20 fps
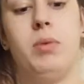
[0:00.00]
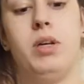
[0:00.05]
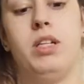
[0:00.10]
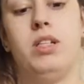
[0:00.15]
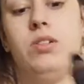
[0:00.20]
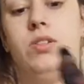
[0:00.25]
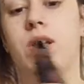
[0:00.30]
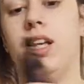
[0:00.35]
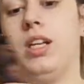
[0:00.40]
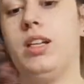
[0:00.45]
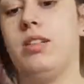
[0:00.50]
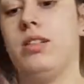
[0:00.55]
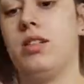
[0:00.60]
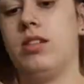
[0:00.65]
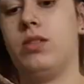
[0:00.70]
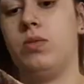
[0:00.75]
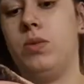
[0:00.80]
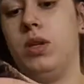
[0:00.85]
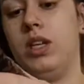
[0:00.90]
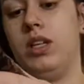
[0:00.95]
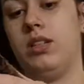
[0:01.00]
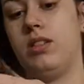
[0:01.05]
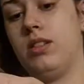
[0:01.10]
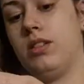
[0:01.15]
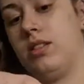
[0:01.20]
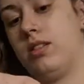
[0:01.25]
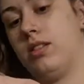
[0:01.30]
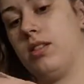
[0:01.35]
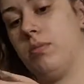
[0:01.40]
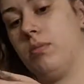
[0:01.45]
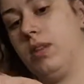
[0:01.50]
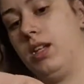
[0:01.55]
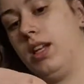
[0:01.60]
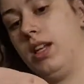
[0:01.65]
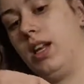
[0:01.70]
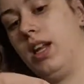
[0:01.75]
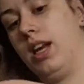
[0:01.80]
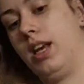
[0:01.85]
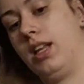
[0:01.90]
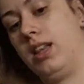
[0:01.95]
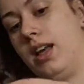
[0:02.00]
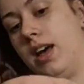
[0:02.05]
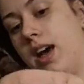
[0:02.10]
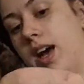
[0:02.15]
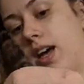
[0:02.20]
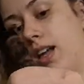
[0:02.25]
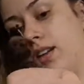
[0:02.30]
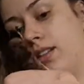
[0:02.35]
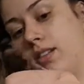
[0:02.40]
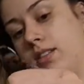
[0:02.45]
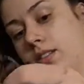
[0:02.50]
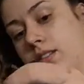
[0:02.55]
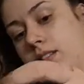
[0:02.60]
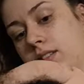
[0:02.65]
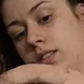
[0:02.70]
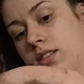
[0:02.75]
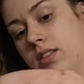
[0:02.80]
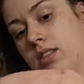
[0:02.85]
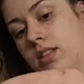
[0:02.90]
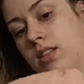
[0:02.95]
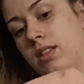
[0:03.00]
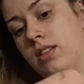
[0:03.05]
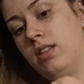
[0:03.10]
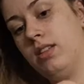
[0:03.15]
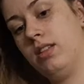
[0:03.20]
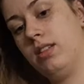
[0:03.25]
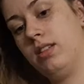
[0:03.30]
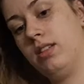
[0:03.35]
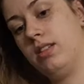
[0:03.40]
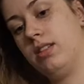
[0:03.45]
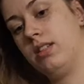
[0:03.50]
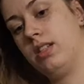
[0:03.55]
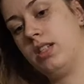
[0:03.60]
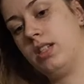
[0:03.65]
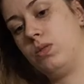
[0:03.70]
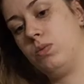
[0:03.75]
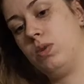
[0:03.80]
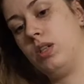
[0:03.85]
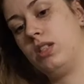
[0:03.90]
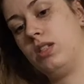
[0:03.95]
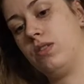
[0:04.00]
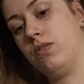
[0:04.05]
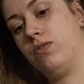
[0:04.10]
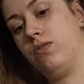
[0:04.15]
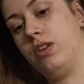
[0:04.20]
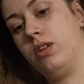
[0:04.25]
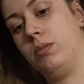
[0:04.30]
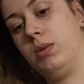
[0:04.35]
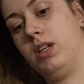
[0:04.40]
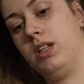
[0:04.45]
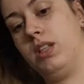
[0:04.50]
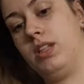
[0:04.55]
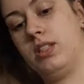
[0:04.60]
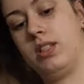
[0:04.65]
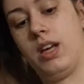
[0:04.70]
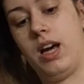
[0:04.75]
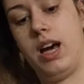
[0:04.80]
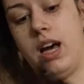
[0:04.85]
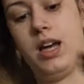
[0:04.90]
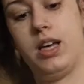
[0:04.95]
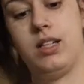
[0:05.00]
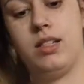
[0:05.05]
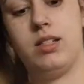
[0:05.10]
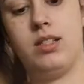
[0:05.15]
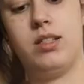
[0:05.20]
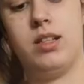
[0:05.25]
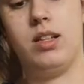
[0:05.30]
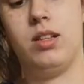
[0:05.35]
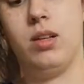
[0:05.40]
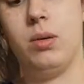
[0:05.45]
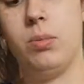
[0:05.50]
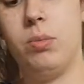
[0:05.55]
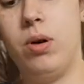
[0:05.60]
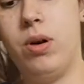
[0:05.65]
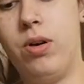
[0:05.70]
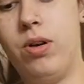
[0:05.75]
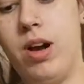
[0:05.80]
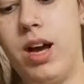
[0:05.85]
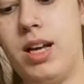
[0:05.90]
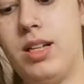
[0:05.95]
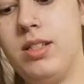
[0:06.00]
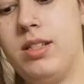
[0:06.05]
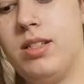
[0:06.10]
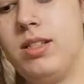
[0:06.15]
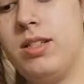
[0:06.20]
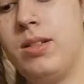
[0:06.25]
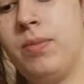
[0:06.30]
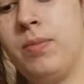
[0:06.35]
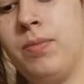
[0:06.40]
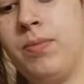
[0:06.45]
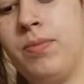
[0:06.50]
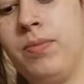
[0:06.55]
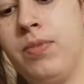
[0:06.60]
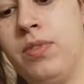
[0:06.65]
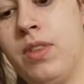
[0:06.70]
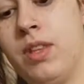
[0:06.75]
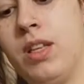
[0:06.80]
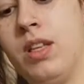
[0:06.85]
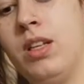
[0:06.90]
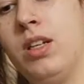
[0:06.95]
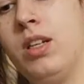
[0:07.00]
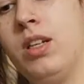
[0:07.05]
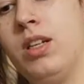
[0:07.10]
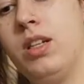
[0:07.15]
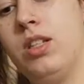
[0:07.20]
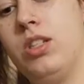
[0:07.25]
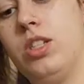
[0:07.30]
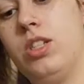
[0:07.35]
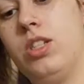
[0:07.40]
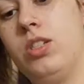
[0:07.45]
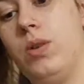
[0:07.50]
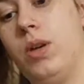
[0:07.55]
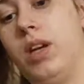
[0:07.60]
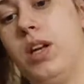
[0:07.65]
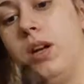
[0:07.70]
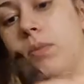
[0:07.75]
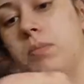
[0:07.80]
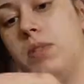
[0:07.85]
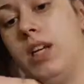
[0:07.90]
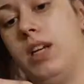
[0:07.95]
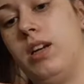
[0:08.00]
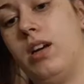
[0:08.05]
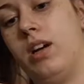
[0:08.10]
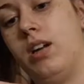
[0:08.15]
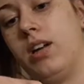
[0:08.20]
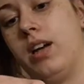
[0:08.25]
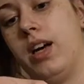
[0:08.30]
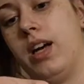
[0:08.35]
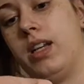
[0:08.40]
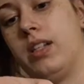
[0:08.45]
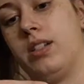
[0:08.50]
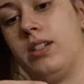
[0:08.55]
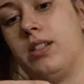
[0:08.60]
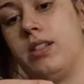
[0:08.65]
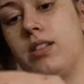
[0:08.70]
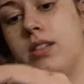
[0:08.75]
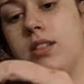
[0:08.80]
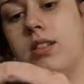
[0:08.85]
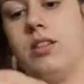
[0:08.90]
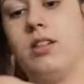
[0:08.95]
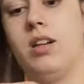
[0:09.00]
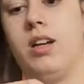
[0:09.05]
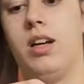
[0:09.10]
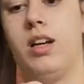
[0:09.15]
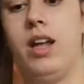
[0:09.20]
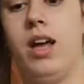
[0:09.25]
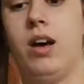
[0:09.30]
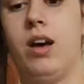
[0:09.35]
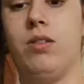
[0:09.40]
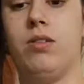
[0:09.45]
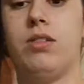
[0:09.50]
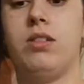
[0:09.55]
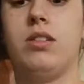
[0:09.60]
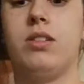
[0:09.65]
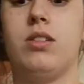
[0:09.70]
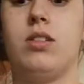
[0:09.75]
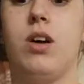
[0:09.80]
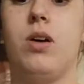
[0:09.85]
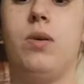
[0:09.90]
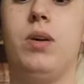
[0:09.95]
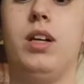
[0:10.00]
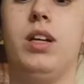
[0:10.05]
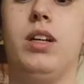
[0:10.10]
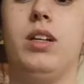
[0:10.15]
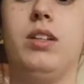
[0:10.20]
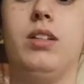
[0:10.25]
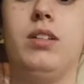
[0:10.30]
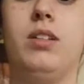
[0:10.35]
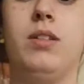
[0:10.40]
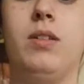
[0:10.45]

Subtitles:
I might do like 6 weeks, something like that. 6 weeks of filming these guys and their progress, just so I can update y'all guys on how this is going.